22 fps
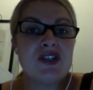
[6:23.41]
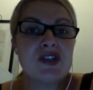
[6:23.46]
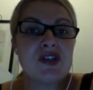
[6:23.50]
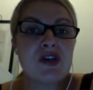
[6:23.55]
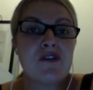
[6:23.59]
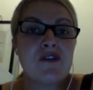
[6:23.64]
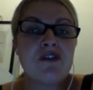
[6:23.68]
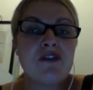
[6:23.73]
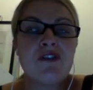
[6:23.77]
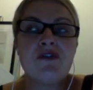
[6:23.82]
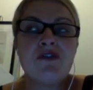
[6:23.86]
So
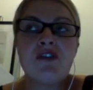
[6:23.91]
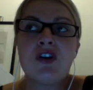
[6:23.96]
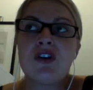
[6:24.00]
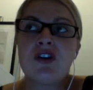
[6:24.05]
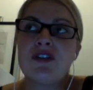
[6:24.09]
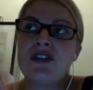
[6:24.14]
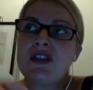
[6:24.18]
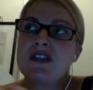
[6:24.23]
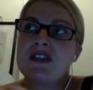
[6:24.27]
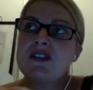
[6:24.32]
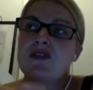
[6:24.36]
if you've
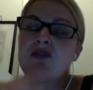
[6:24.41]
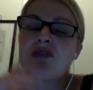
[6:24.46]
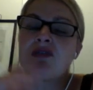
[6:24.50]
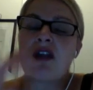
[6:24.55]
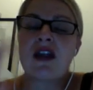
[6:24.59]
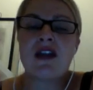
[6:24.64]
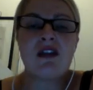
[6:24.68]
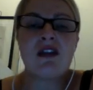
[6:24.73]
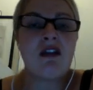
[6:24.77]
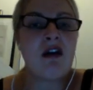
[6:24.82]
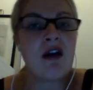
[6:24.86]
got this
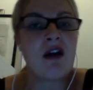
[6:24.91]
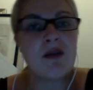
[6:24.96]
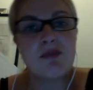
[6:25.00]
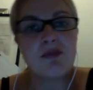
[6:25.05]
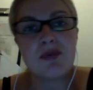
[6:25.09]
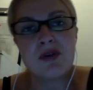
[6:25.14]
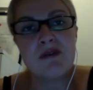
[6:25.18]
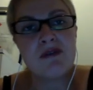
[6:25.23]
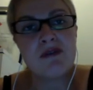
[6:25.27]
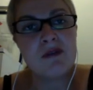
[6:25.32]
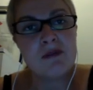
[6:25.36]
great
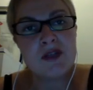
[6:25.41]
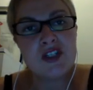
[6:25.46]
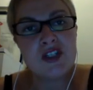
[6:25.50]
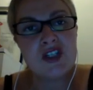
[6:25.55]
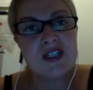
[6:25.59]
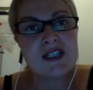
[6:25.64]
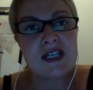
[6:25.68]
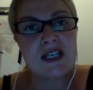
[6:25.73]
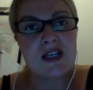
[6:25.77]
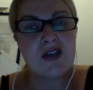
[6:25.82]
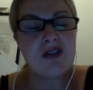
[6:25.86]
library of
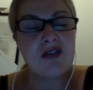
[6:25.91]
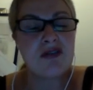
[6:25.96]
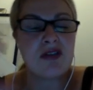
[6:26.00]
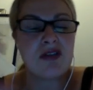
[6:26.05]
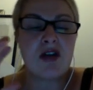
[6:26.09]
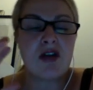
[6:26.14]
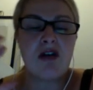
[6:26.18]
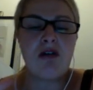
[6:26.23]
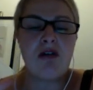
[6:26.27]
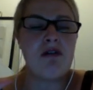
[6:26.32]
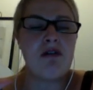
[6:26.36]
images that you
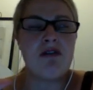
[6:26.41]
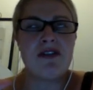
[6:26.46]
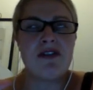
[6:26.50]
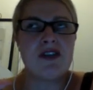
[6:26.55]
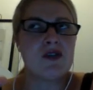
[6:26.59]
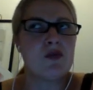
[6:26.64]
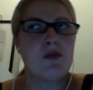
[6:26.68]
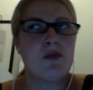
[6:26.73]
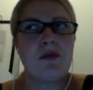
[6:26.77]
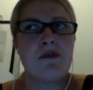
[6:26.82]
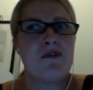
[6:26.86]
think, oh,
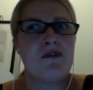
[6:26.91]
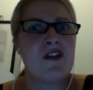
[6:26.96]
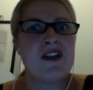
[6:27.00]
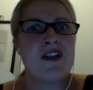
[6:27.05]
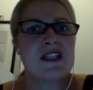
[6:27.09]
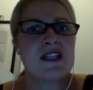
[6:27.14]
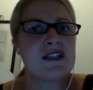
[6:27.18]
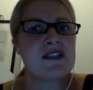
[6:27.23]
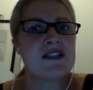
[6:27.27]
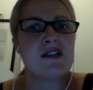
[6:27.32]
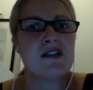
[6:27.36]
this will be
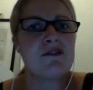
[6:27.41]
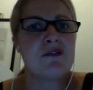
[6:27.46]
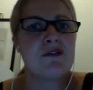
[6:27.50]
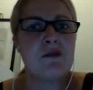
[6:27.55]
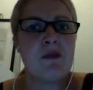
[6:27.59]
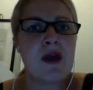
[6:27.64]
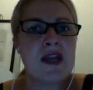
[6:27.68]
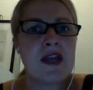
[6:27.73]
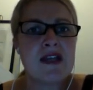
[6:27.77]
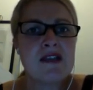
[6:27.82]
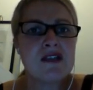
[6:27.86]
fantastic for
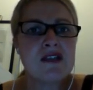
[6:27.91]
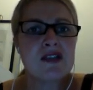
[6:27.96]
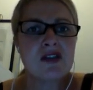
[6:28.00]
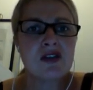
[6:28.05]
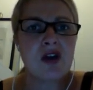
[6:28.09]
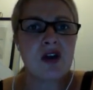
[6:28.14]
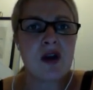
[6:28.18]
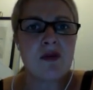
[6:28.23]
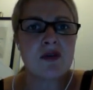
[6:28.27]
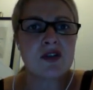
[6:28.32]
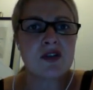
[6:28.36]
my
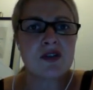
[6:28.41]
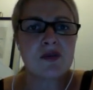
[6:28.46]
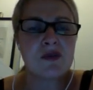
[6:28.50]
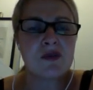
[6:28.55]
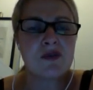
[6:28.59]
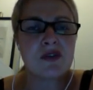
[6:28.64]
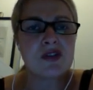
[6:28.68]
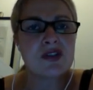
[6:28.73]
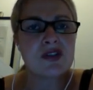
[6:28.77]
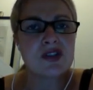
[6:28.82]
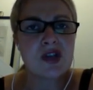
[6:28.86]
Instagram because we've
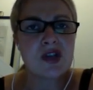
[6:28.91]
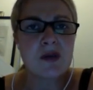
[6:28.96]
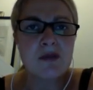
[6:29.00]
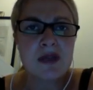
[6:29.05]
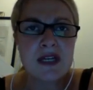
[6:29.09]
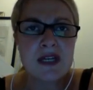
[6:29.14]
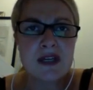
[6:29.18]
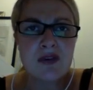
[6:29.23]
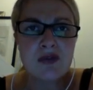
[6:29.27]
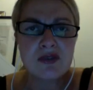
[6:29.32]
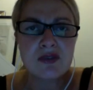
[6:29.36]
got so
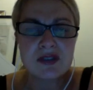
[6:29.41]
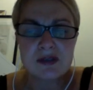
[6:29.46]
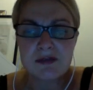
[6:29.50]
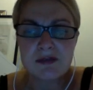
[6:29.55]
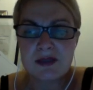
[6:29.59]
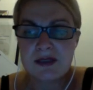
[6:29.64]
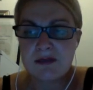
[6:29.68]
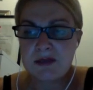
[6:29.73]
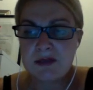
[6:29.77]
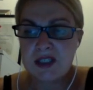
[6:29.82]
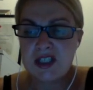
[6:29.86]
many awesome
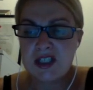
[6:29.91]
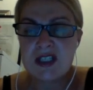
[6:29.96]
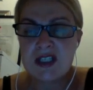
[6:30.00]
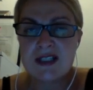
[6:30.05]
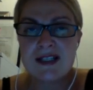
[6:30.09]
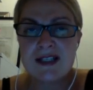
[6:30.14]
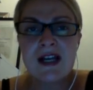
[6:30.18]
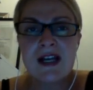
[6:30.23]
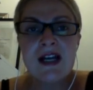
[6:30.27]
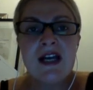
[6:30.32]
images,